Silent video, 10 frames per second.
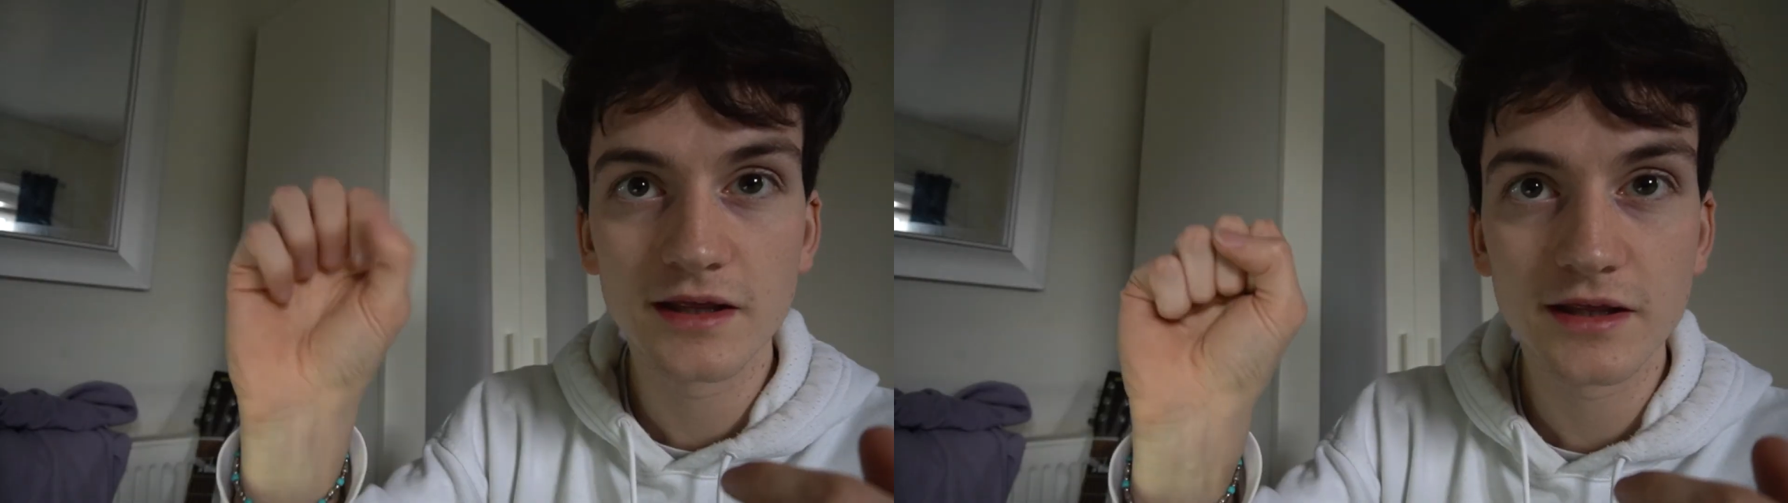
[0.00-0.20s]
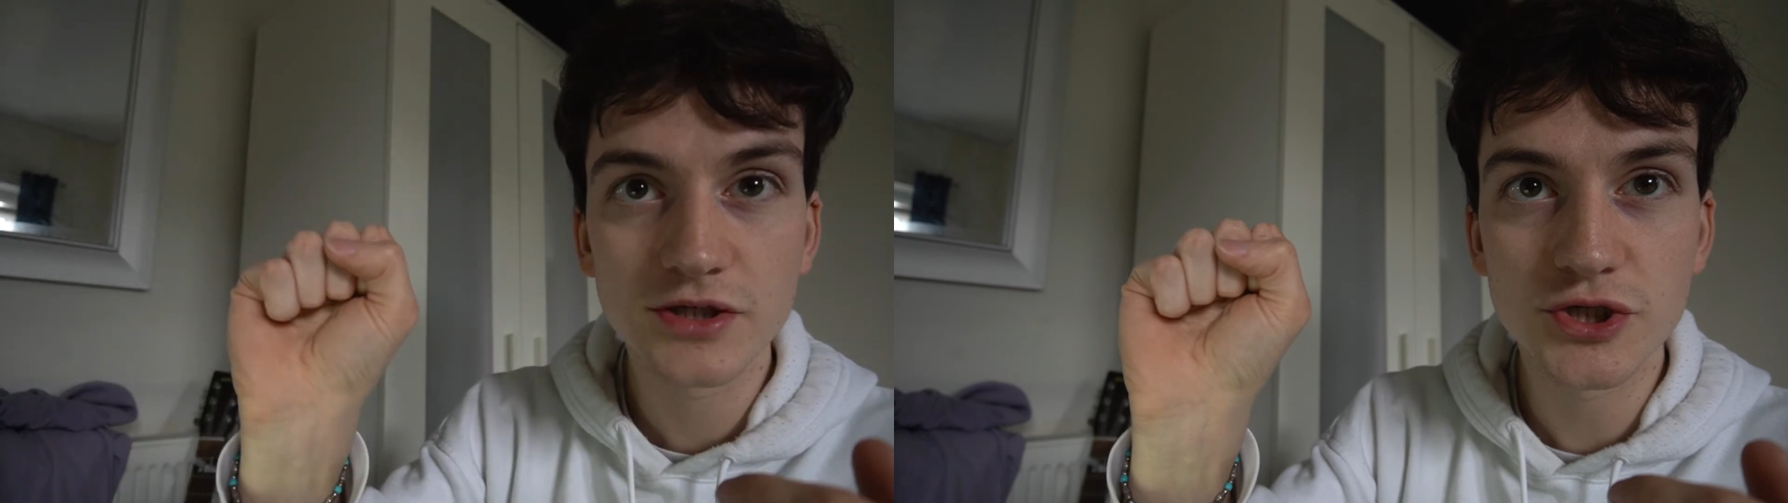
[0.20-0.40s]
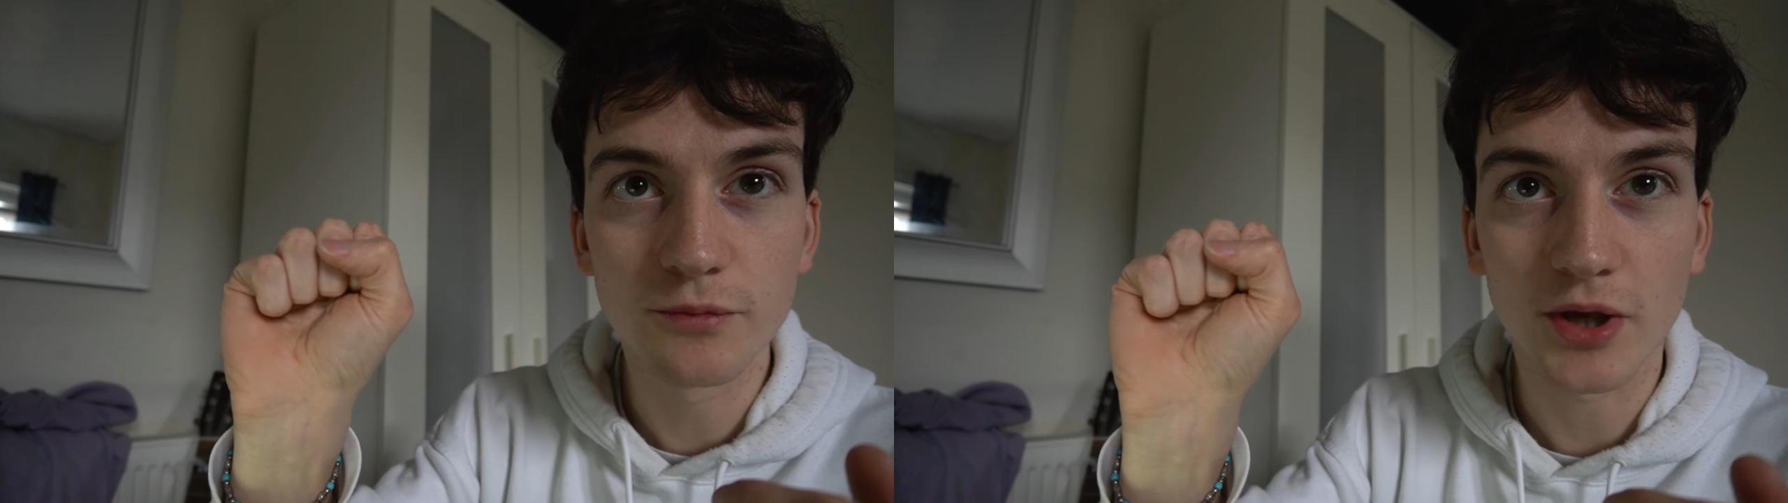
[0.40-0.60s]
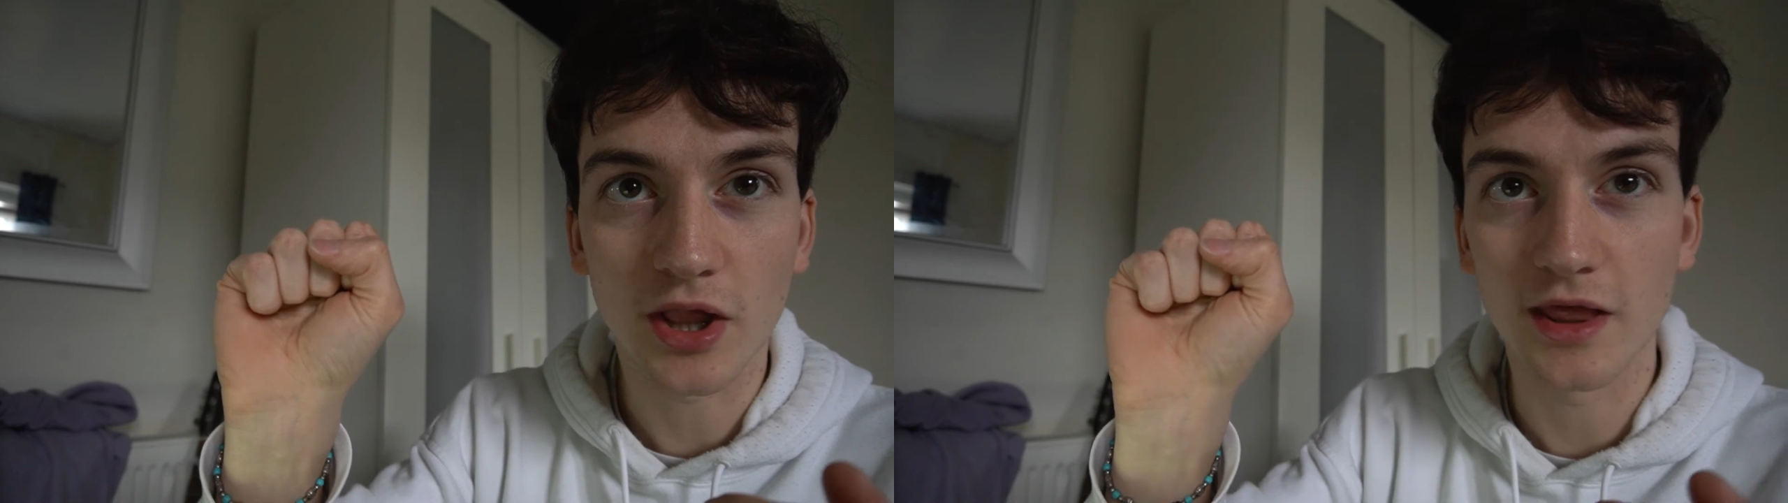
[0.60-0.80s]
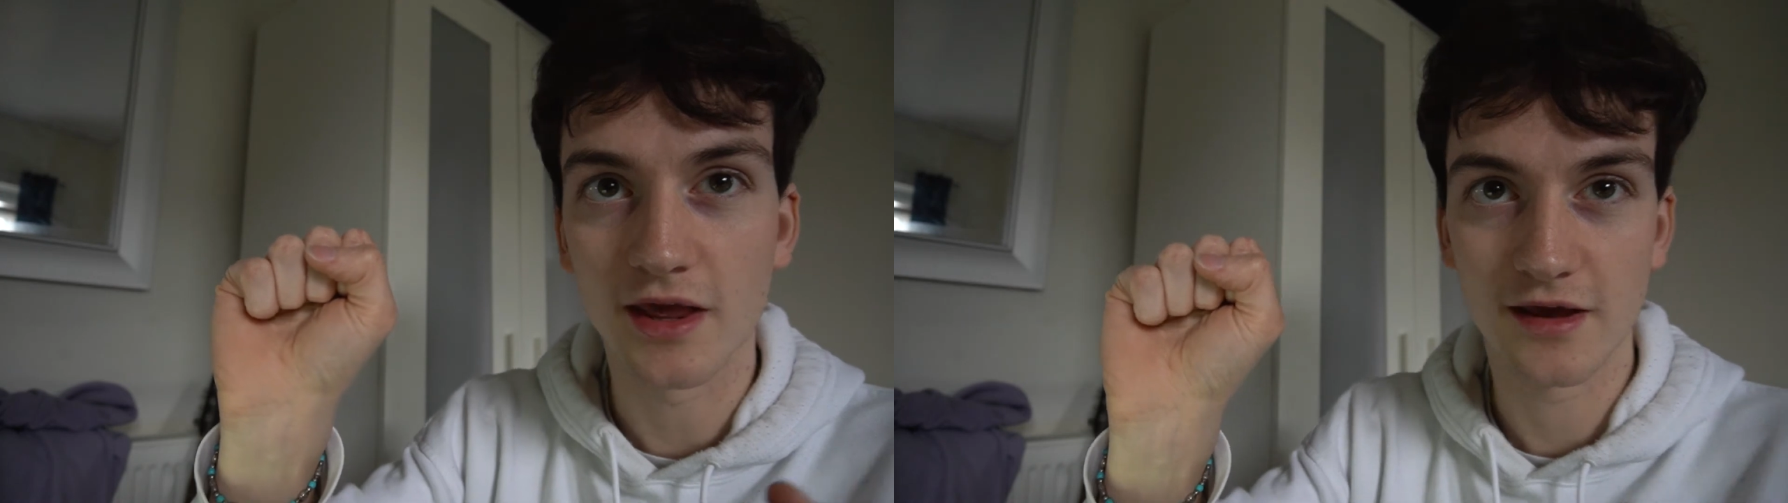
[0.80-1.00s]
super
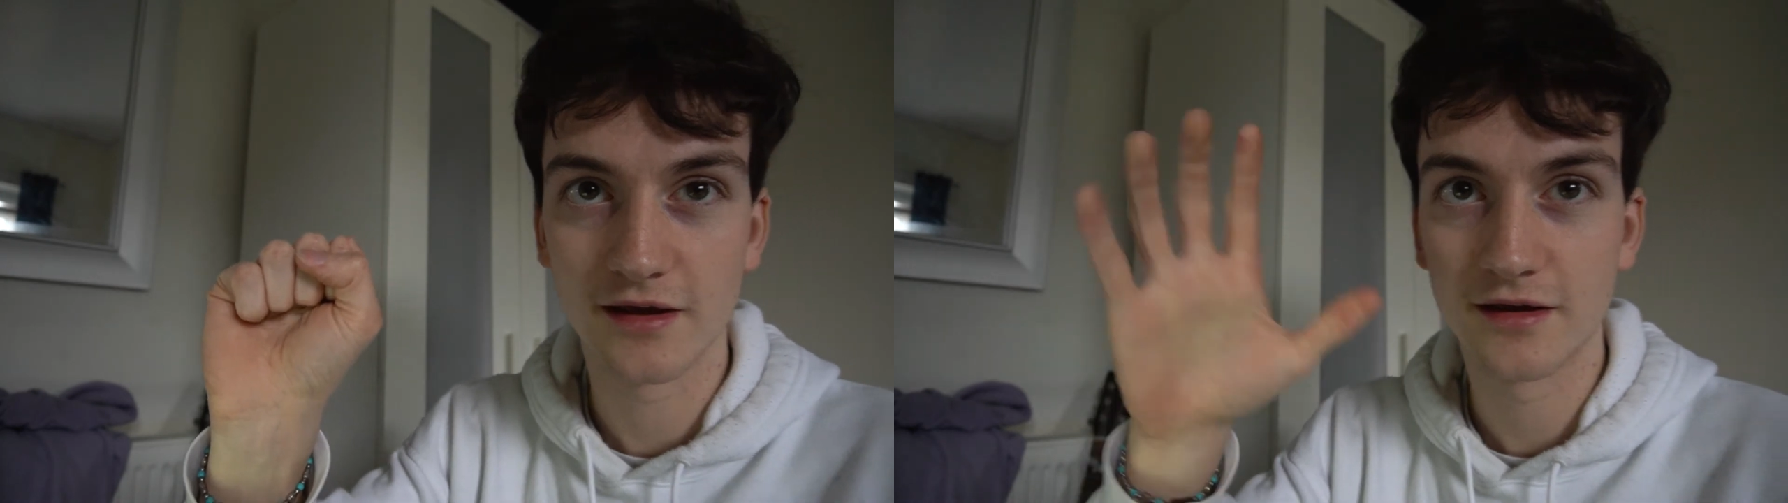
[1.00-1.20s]
clear.